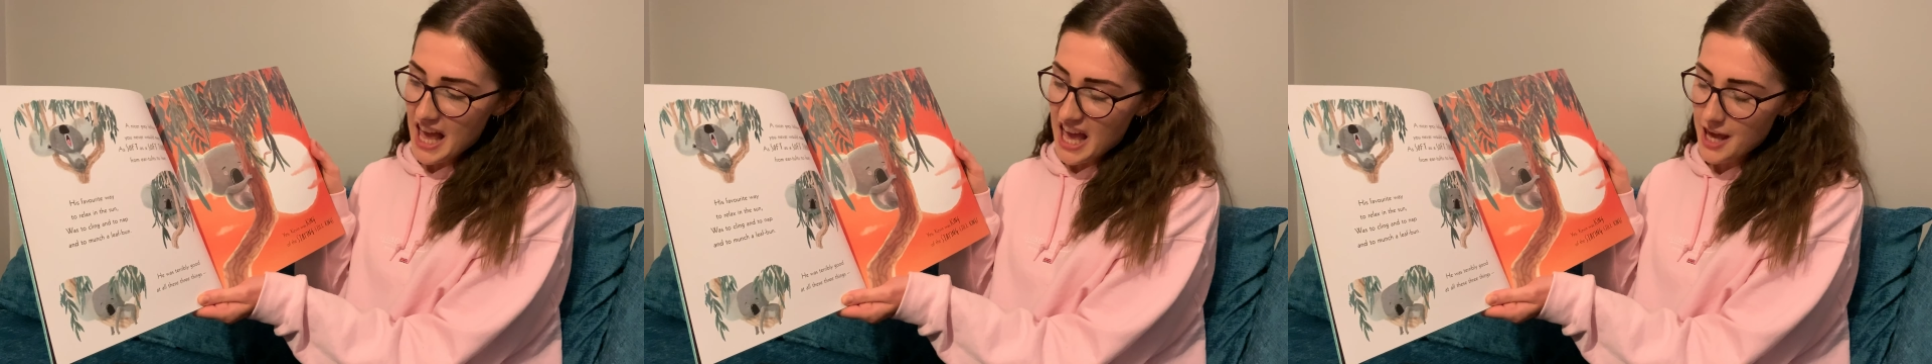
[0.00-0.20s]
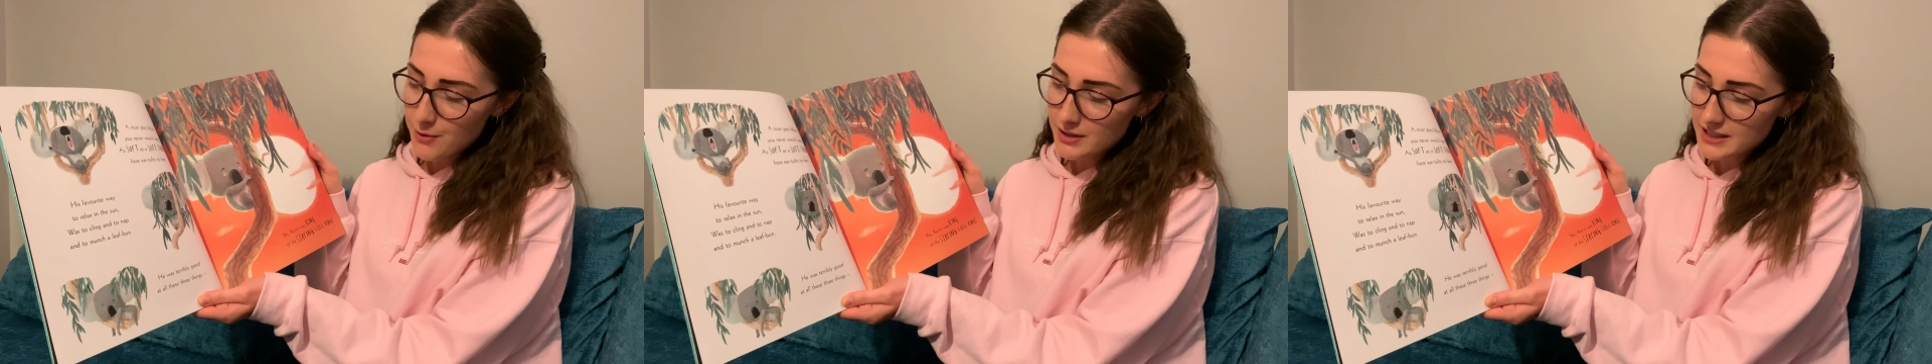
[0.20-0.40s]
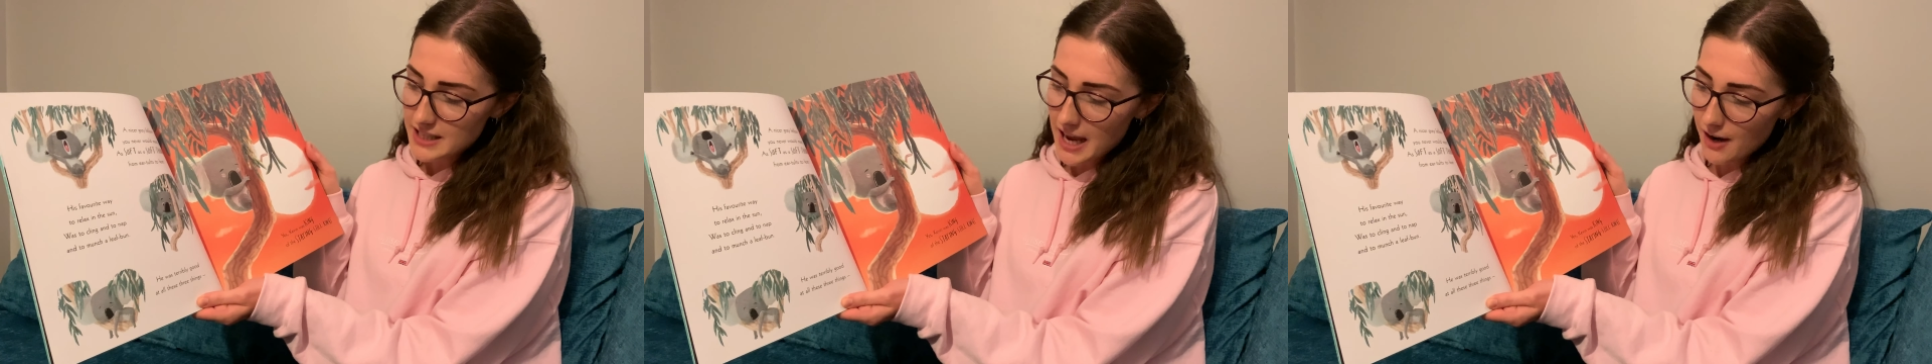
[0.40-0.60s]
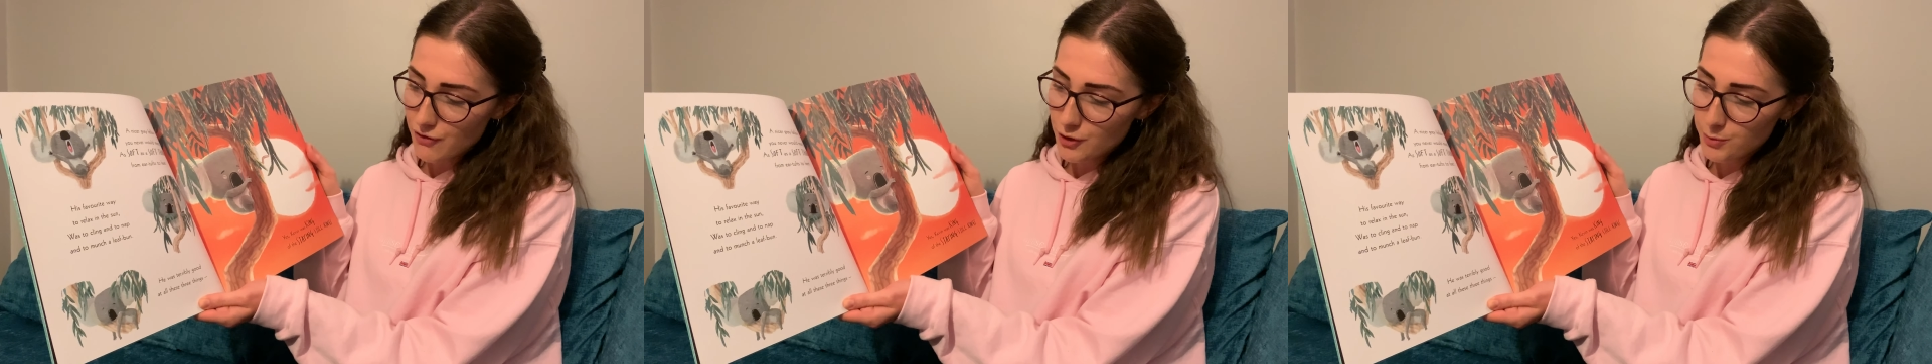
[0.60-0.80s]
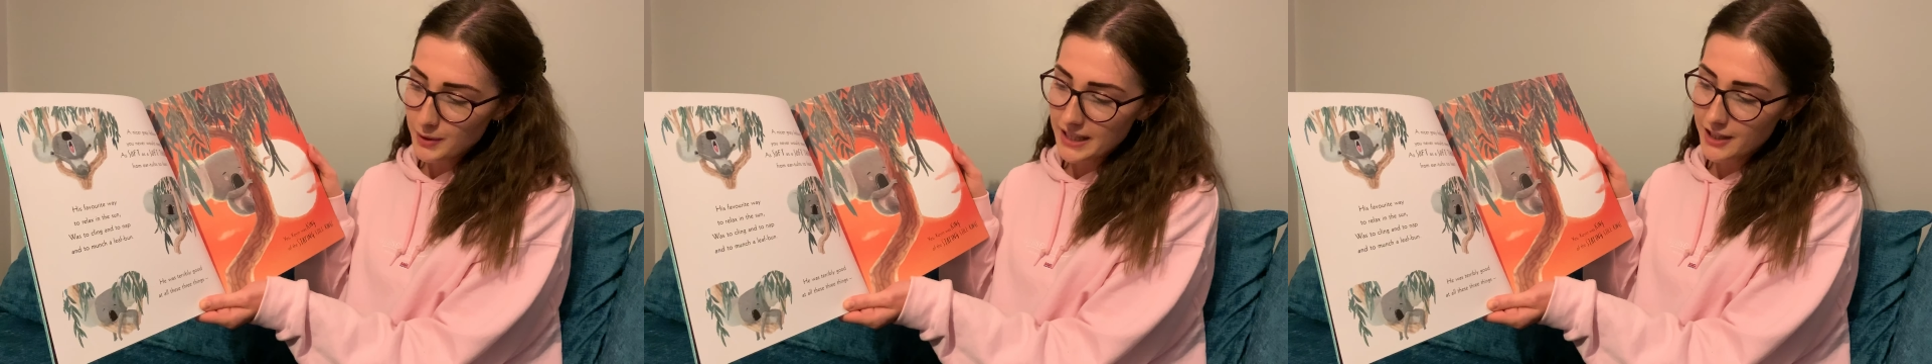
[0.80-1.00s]
He was
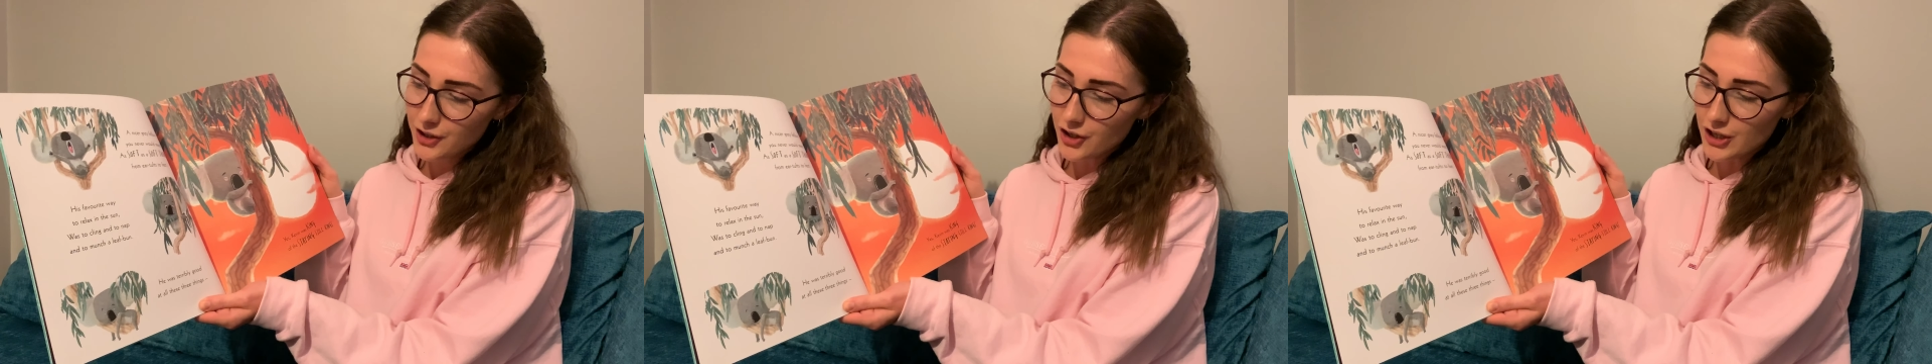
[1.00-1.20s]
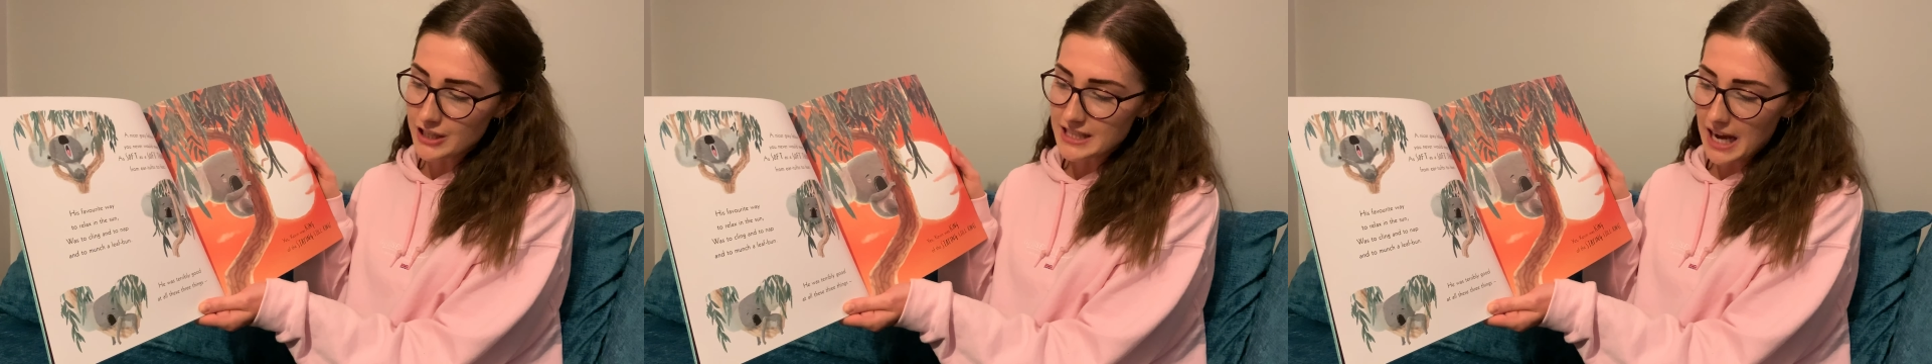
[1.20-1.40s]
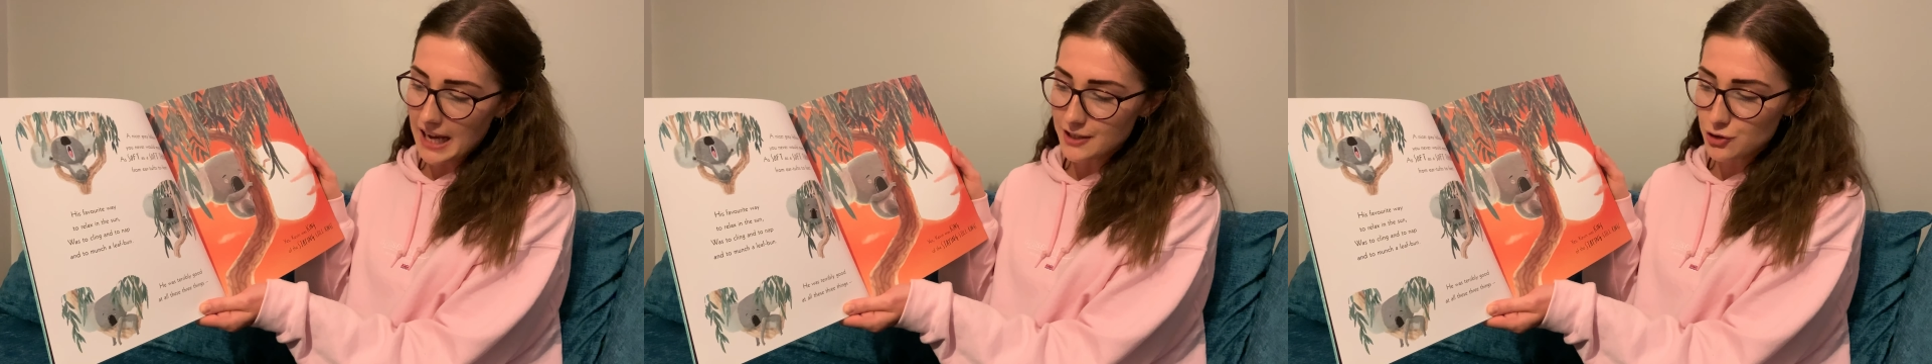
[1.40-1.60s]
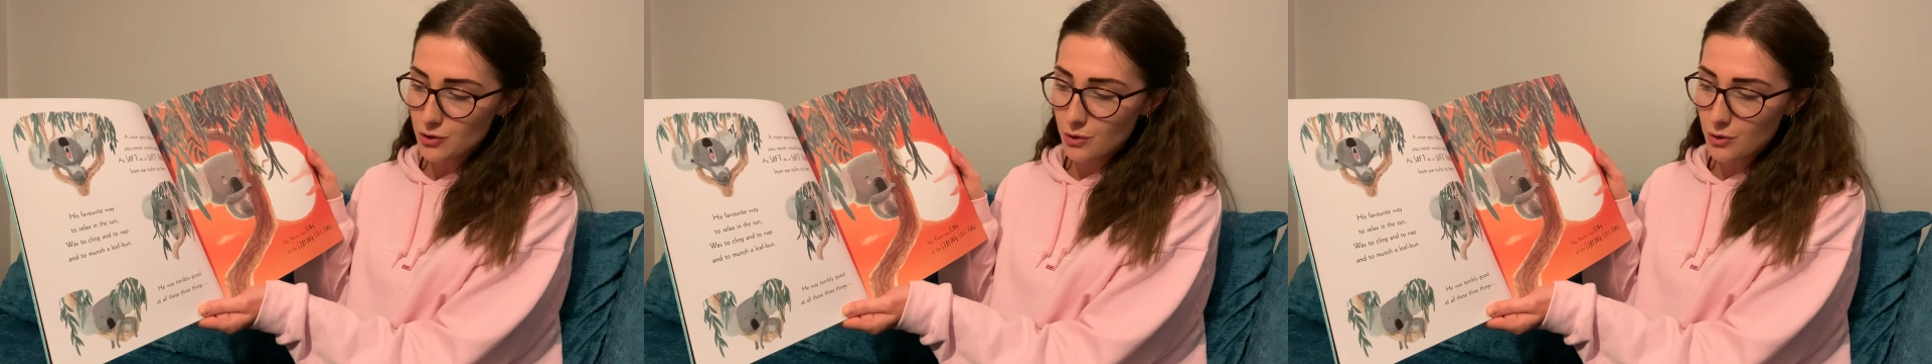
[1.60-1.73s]
terribly good at